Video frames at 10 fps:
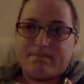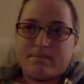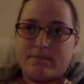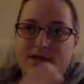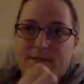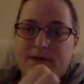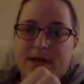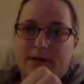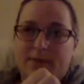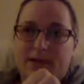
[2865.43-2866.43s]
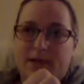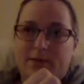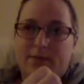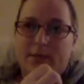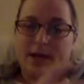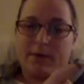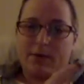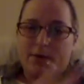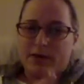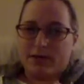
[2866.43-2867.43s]
sometimes that might come
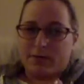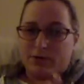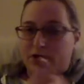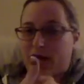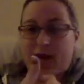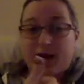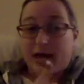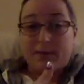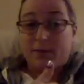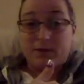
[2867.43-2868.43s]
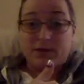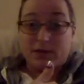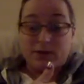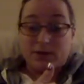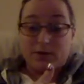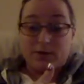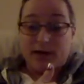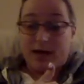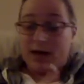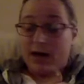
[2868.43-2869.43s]
across as pushy. I personally don't do
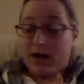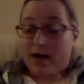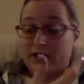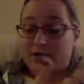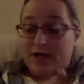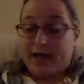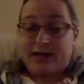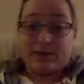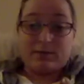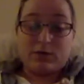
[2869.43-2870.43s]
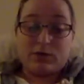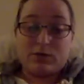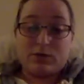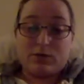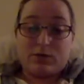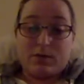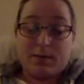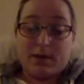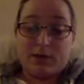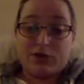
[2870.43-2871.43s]
that. I just add them to my
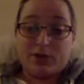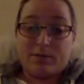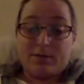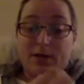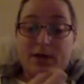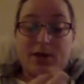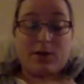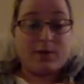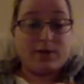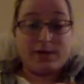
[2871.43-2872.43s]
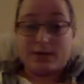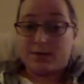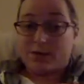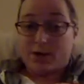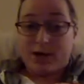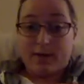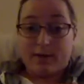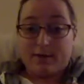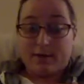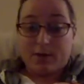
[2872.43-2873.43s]
MailChimp. They can always unsubscribe
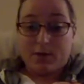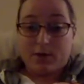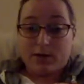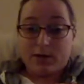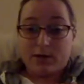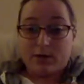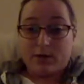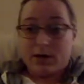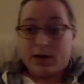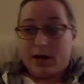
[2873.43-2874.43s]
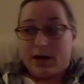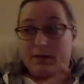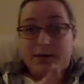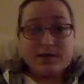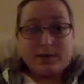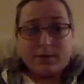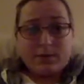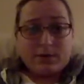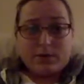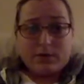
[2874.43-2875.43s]
if they want to. And some people
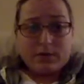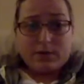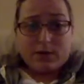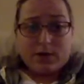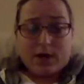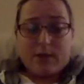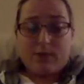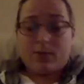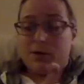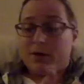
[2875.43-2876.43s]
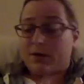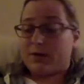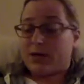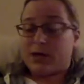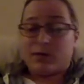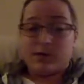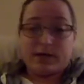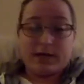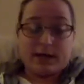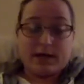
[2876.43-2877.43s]
do unsubscribe, or they can always
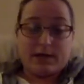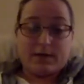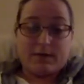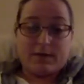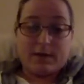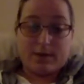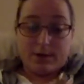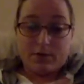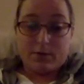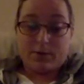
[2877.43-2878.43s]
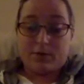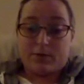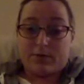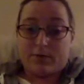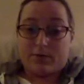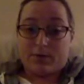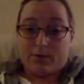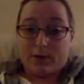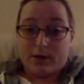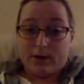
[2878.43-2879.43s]
click into my VIP group of their own free
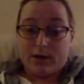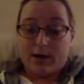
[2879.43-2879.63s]
will.